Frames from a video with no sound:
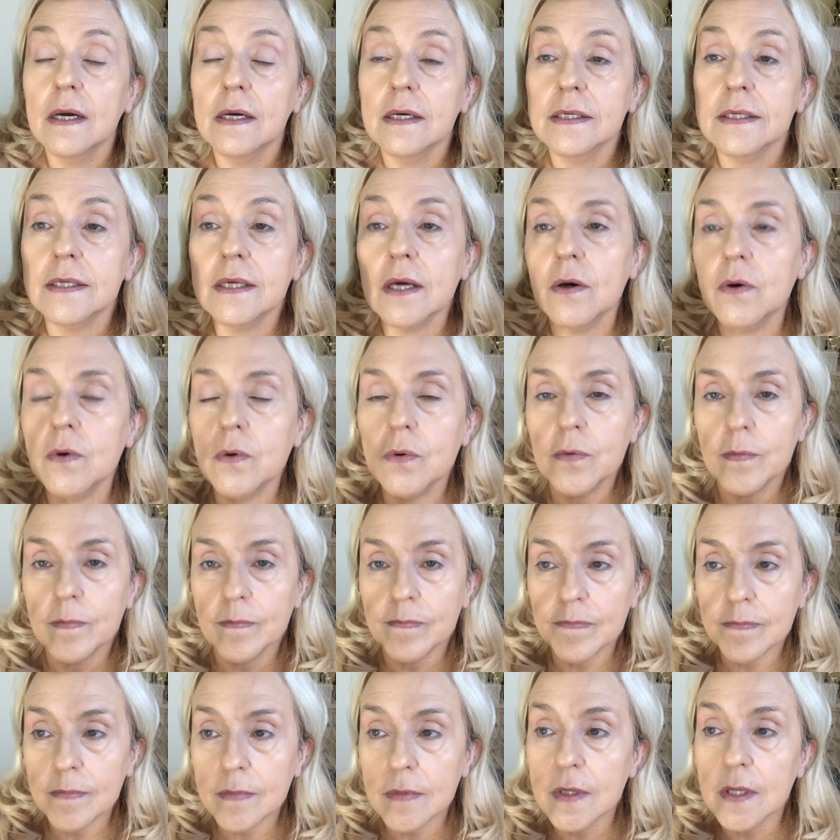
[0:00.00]
So
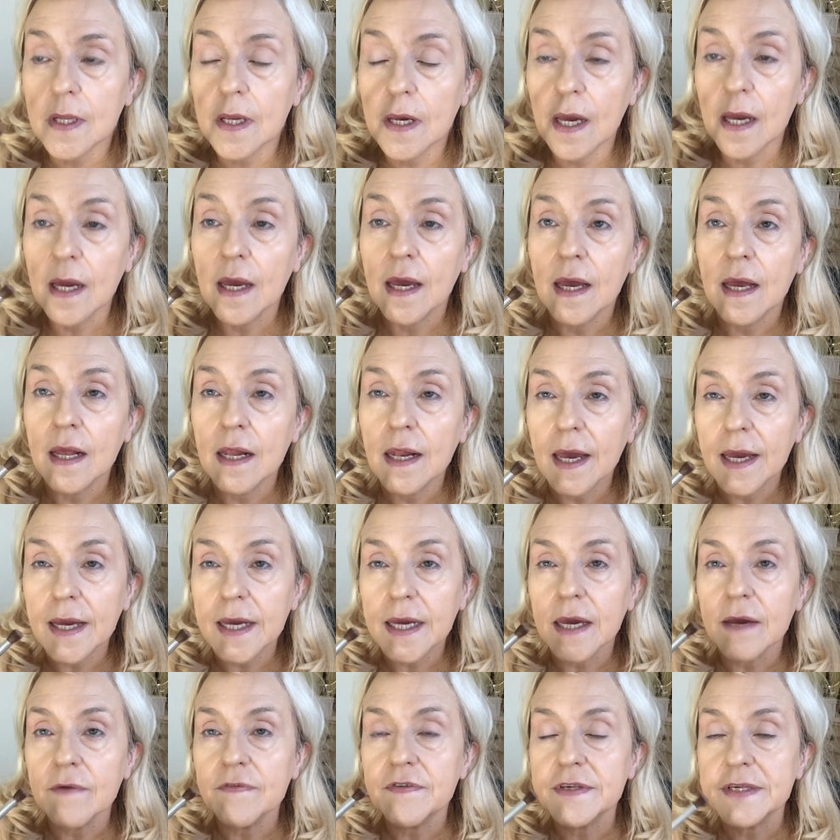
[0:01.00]

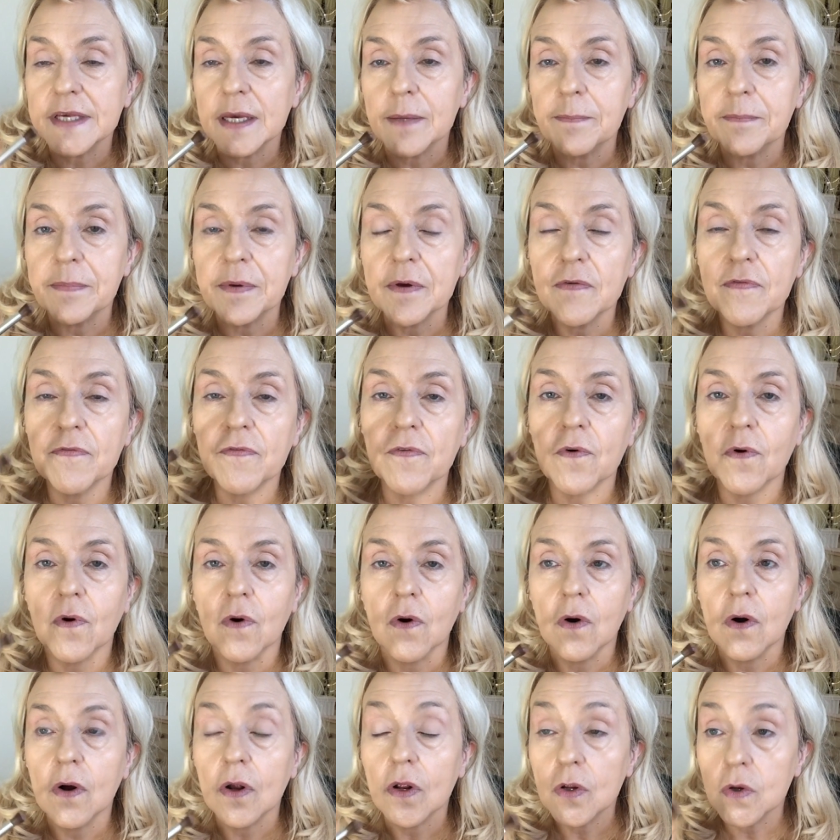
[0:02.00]
like I've said
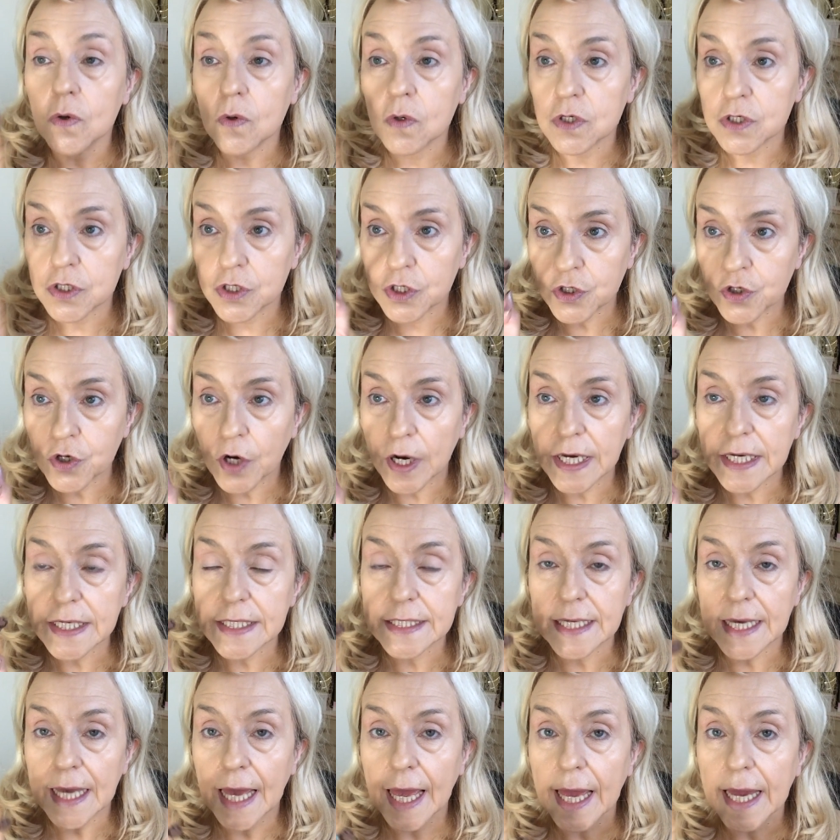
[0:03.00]
before, look
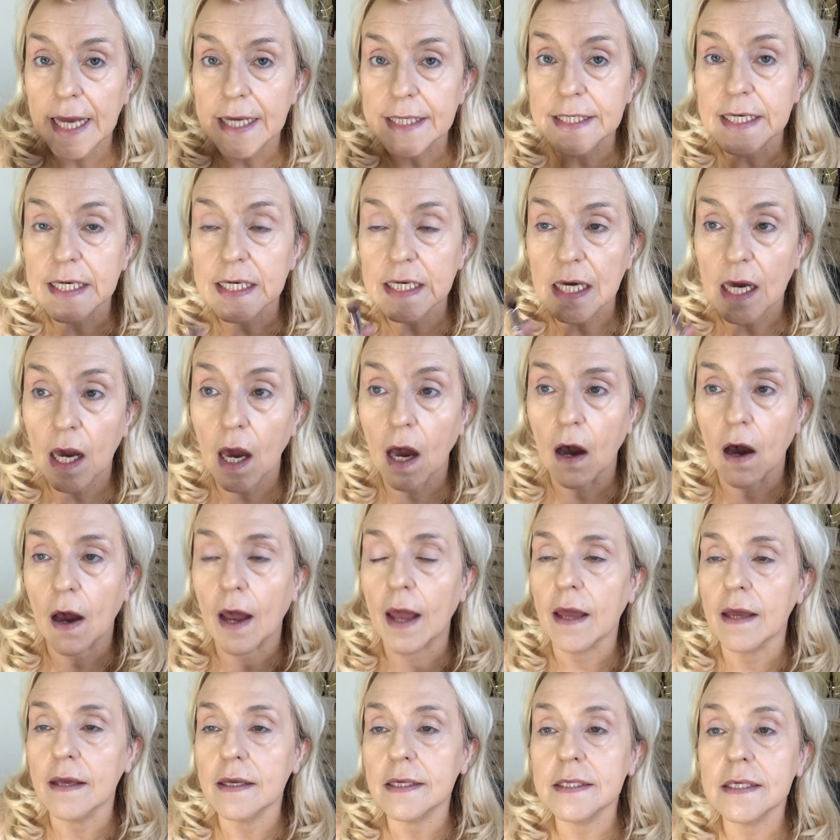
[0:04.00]
straight ahead at your
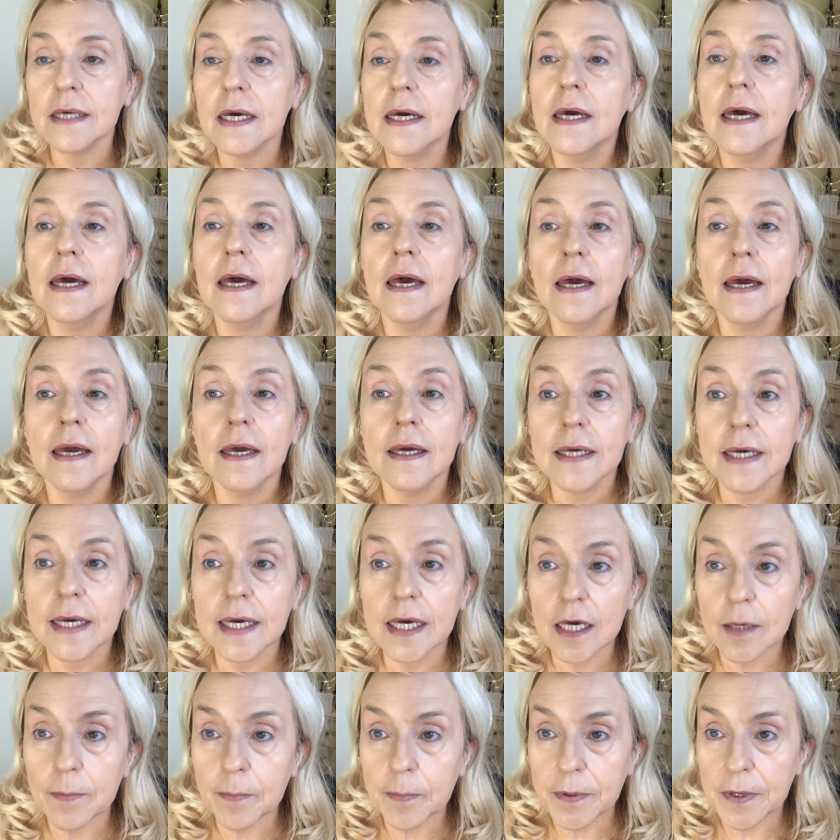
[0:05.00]
eyes,
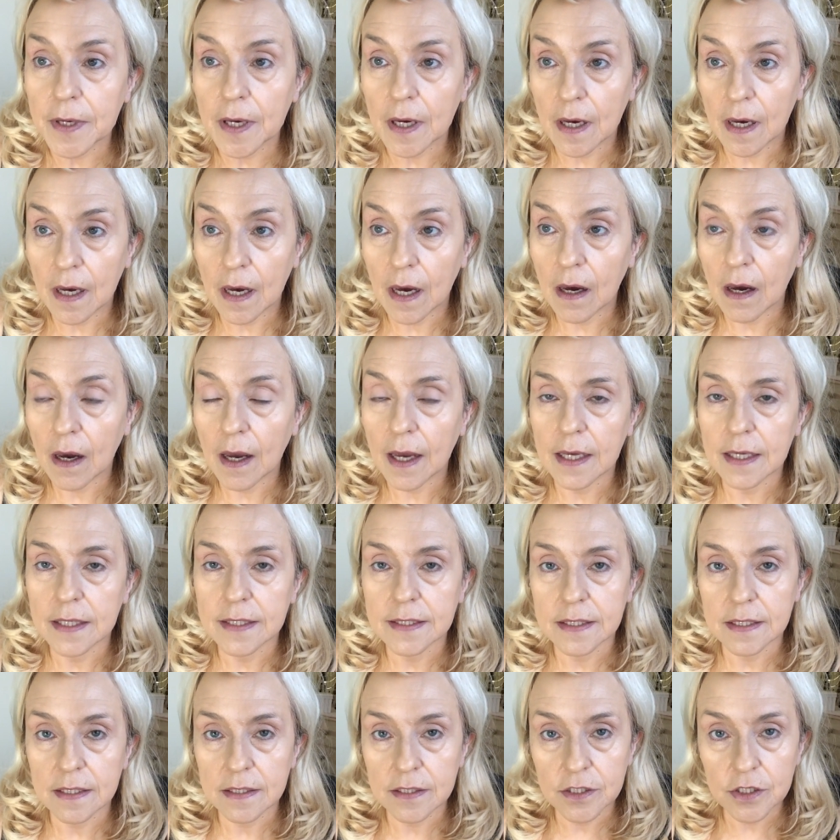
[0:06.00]
keep your
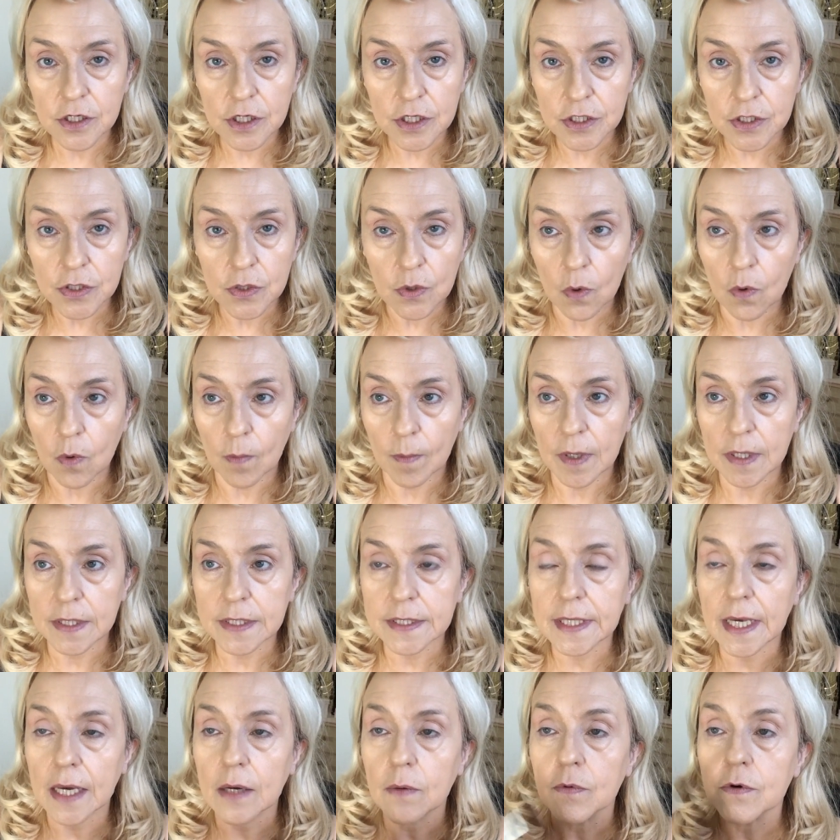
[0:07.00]
eyes just normal
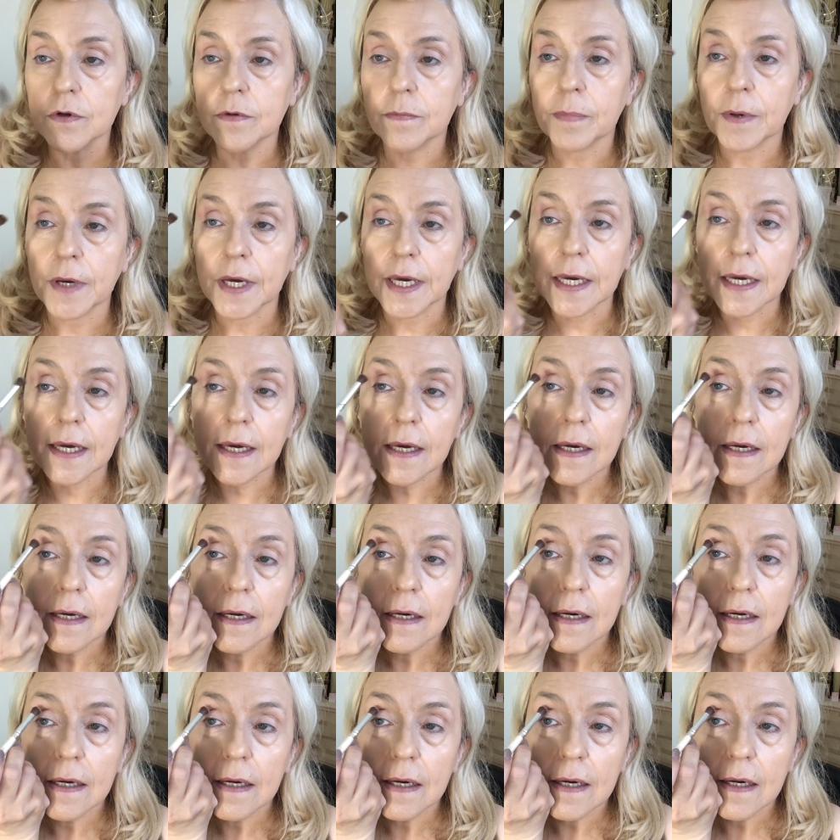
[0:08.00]
as they would be,
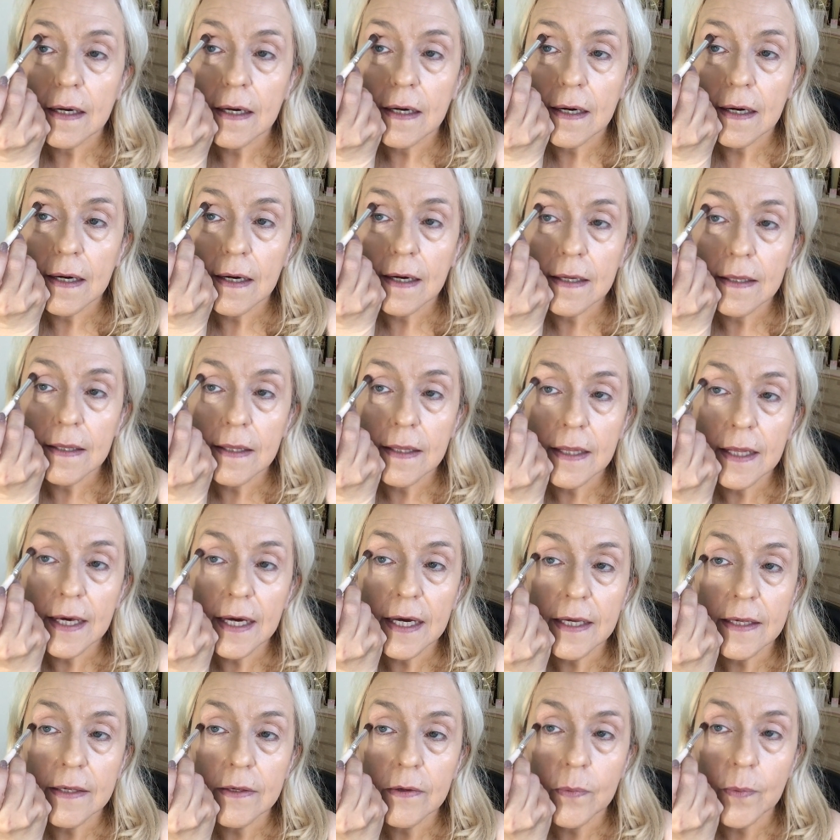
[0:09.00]
and
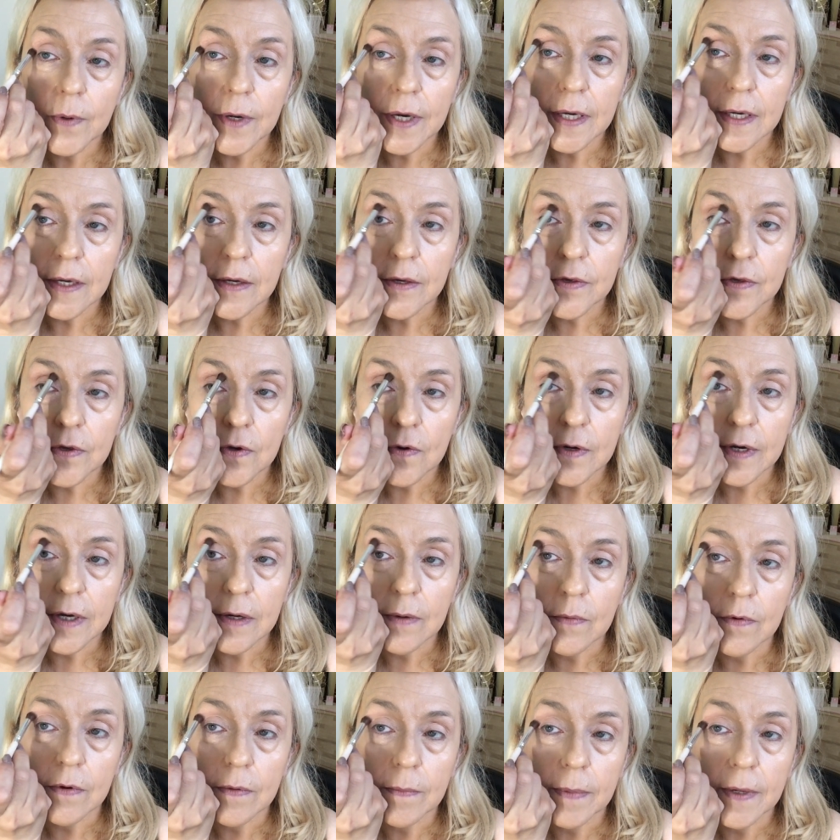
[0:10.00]
that's where your
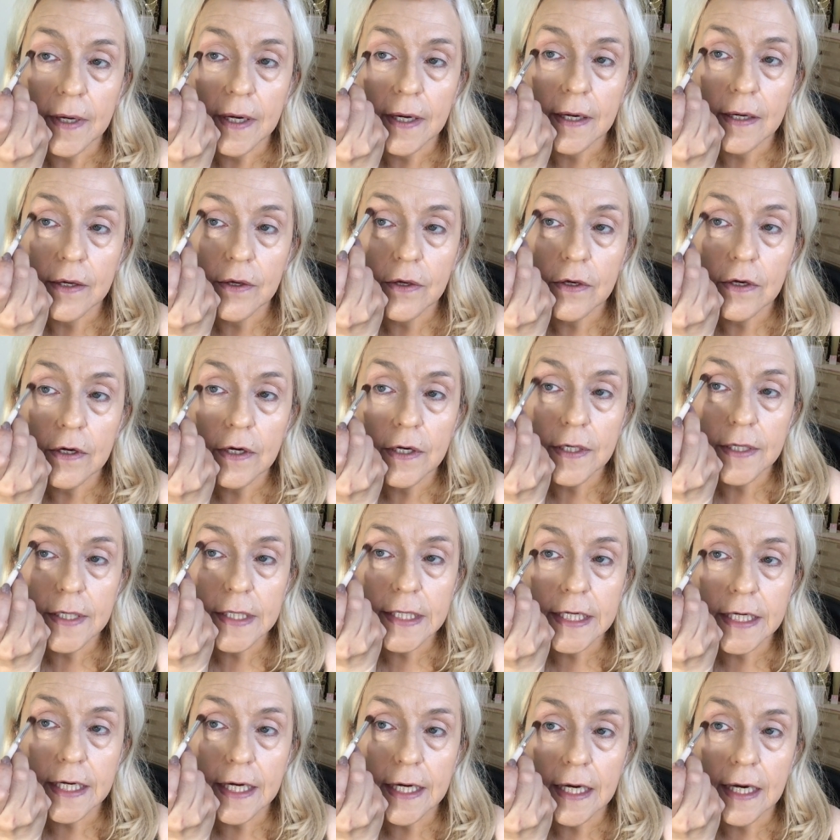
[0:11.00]
socket would be,
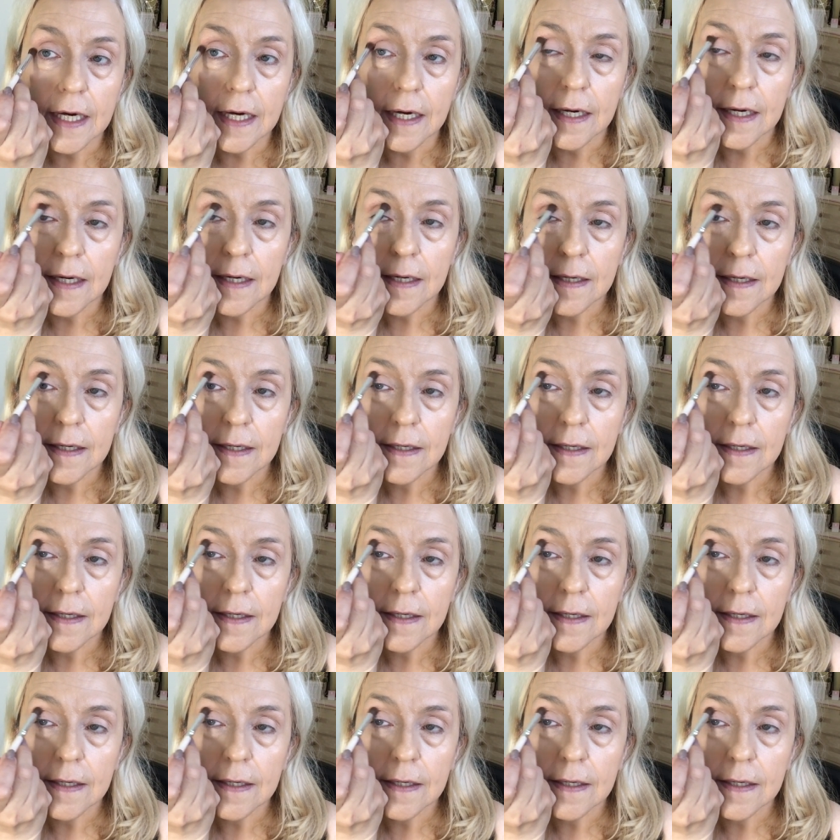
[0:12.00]
just here.